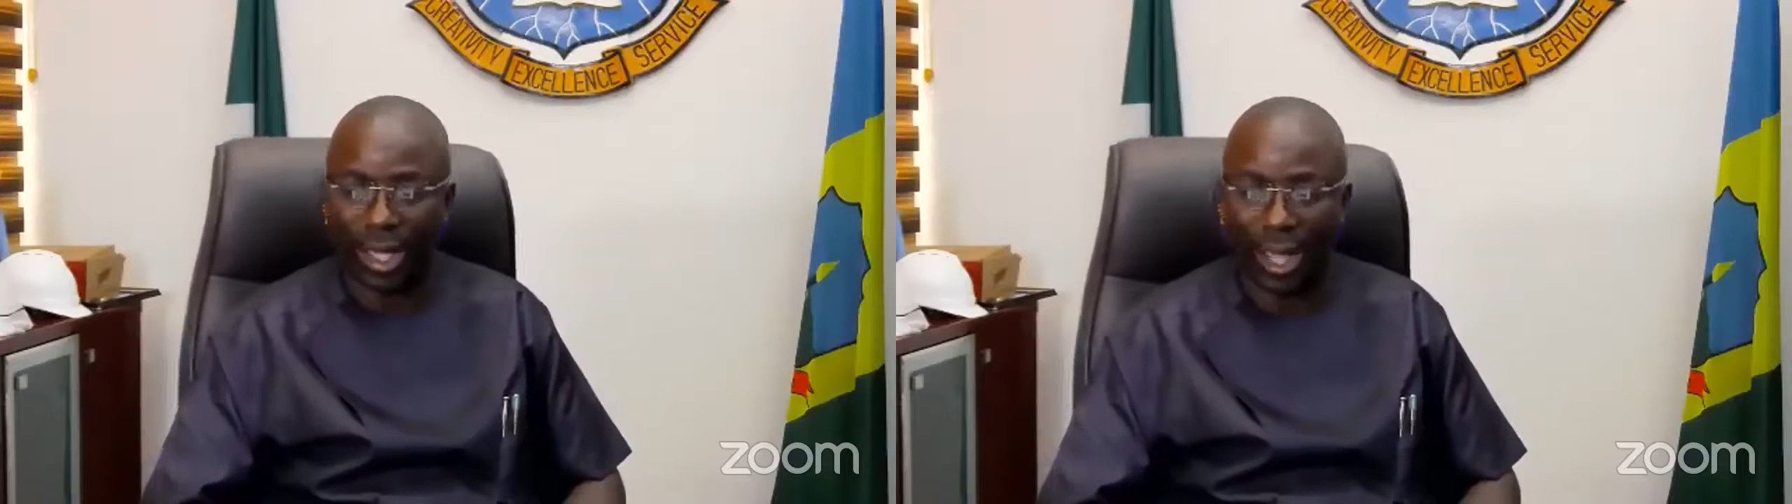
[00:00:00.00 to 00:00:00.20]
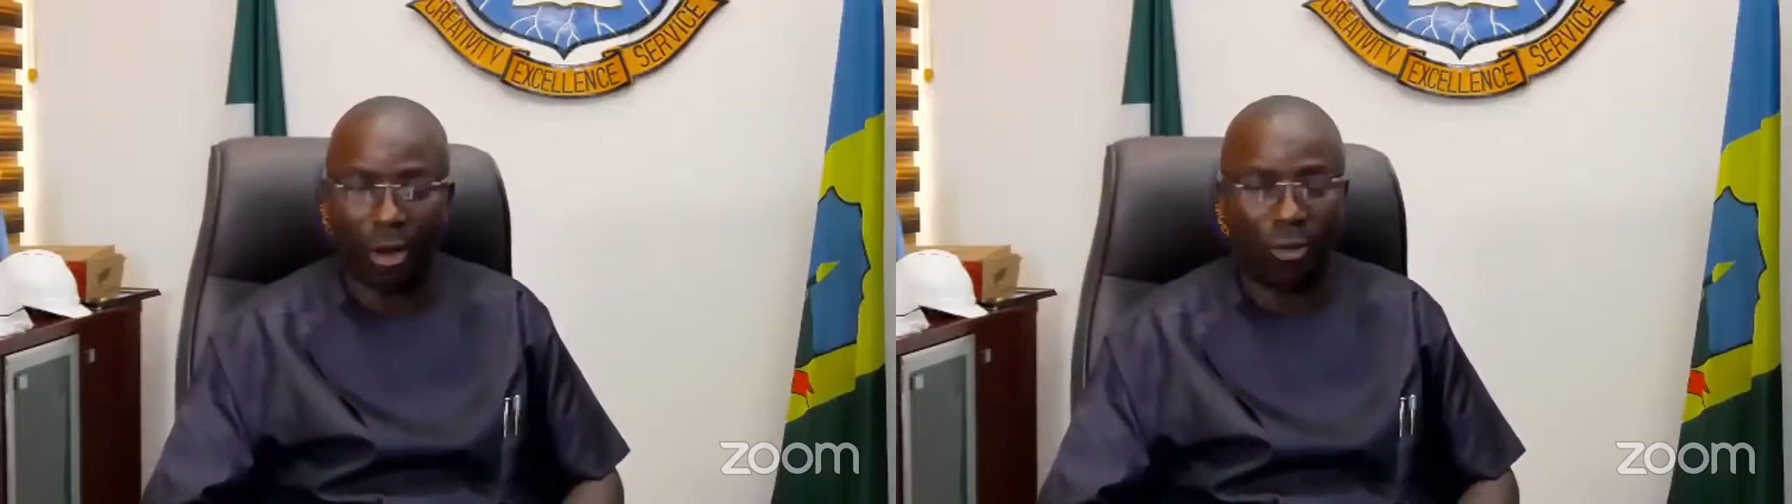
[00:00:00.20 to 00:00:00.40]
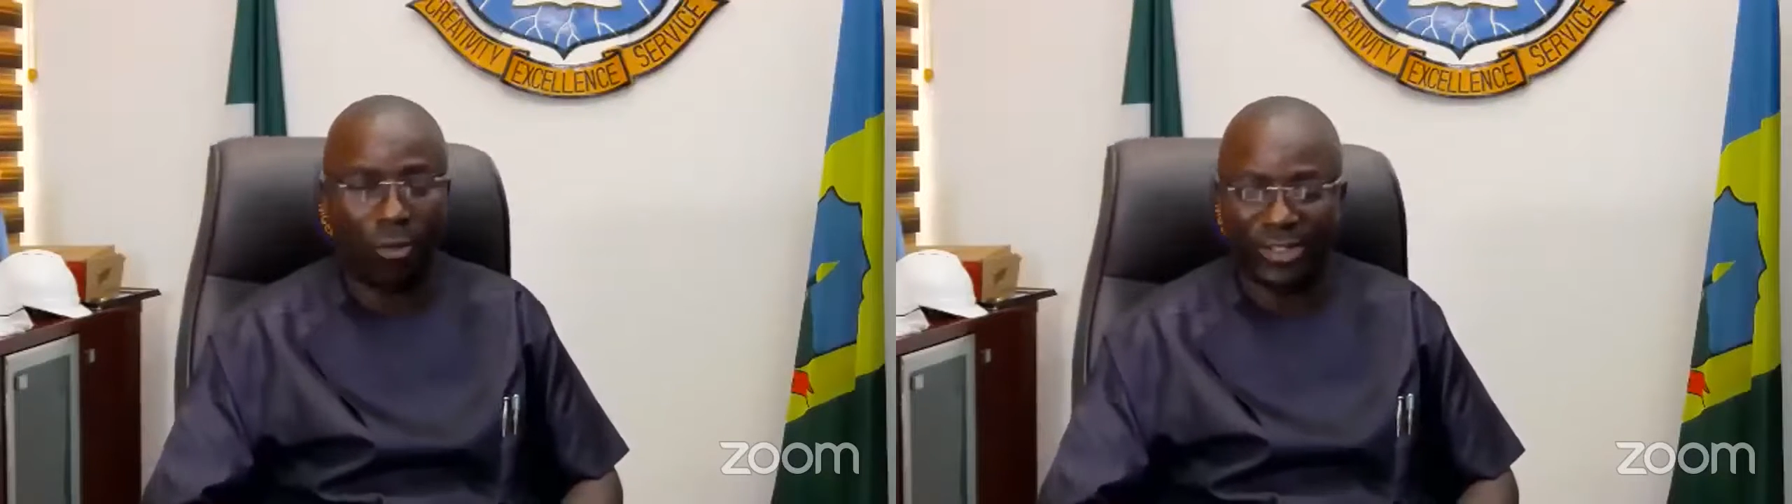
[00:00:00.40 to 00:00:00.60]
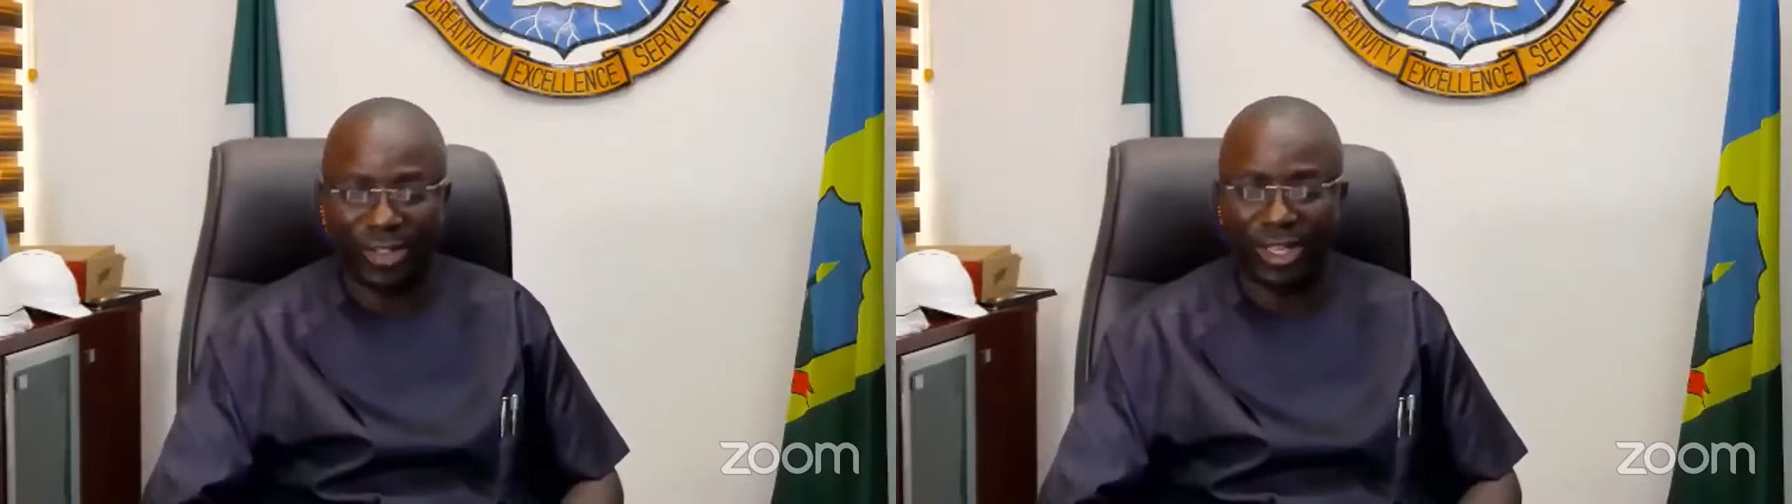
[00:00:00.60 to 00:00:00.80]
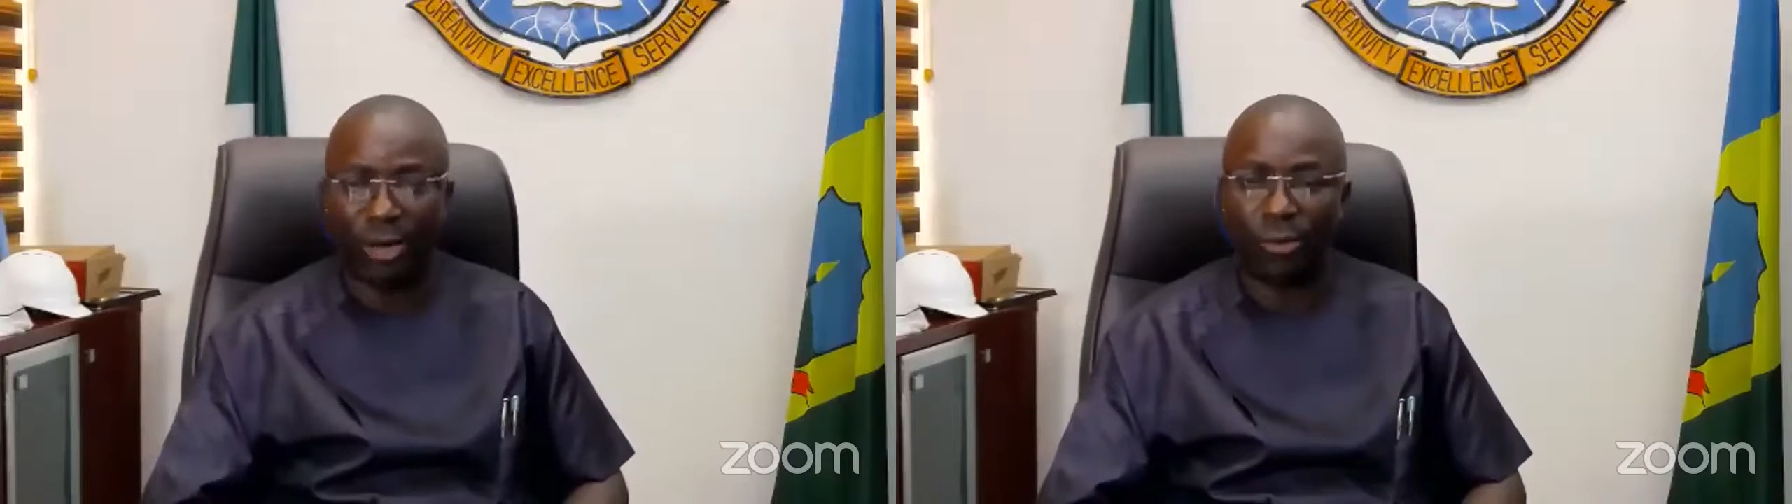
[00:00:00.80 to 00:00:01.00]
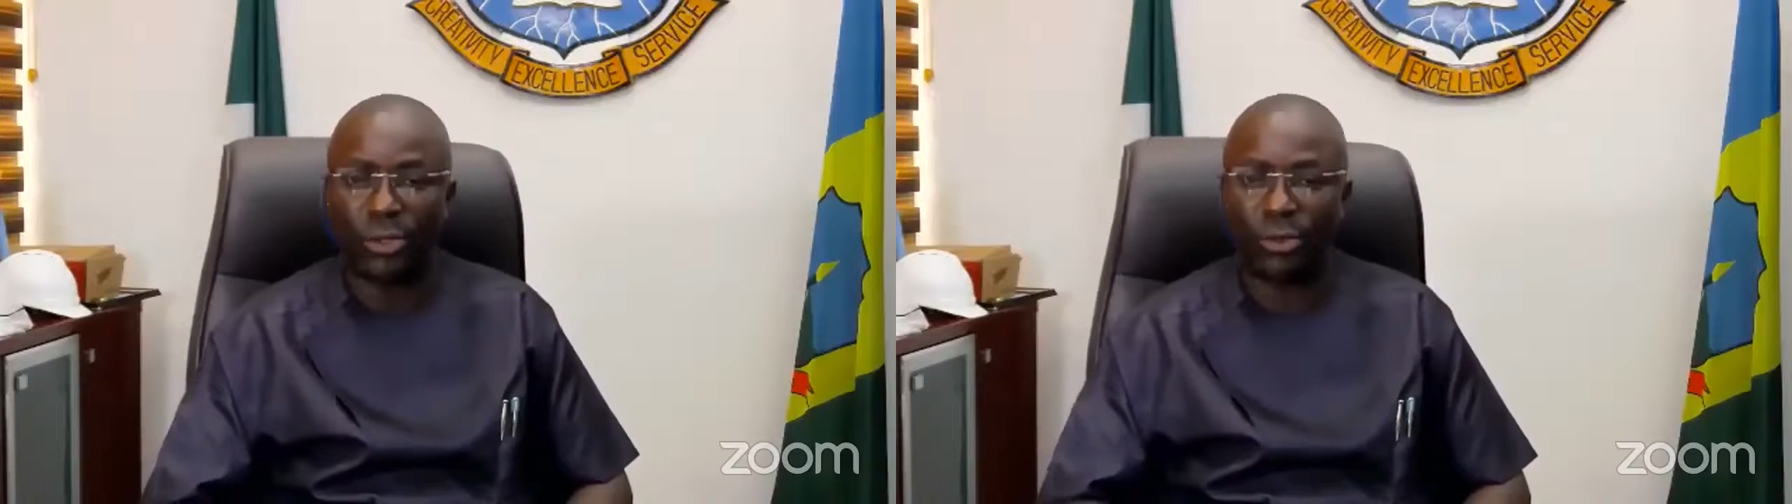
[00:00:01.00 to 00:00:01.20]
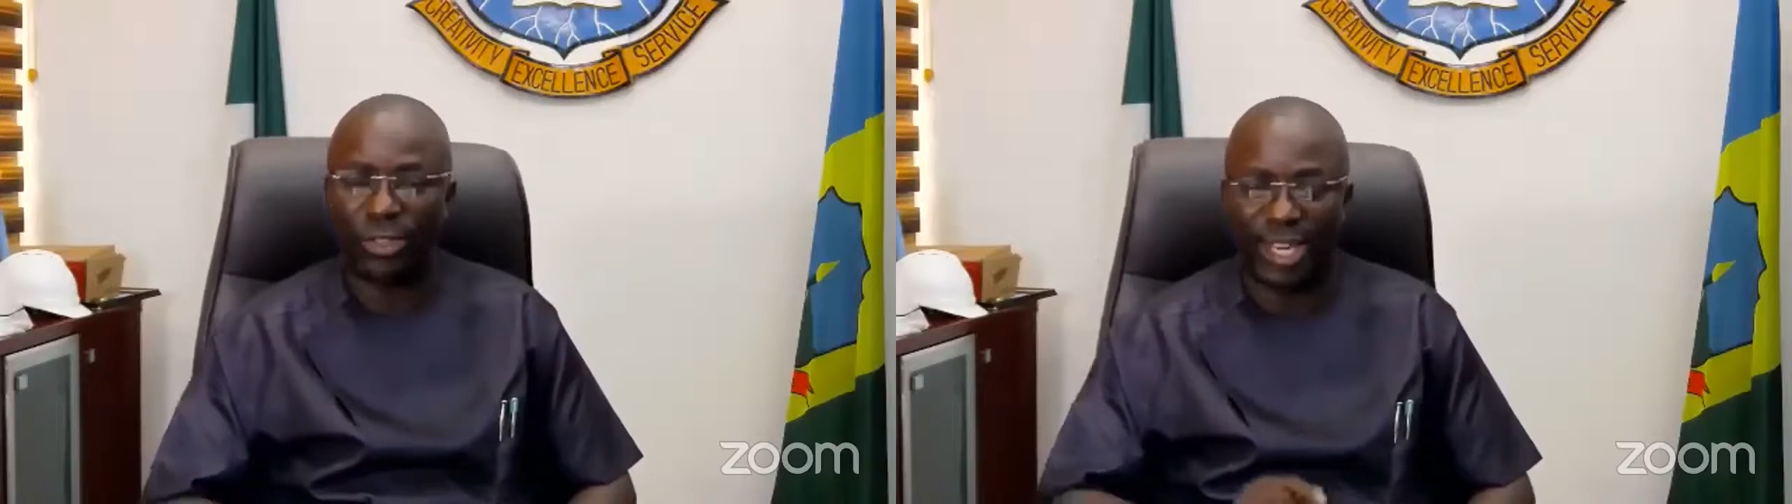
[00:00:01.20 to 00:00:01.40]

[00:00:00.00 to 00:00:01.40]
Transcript: I always say that we should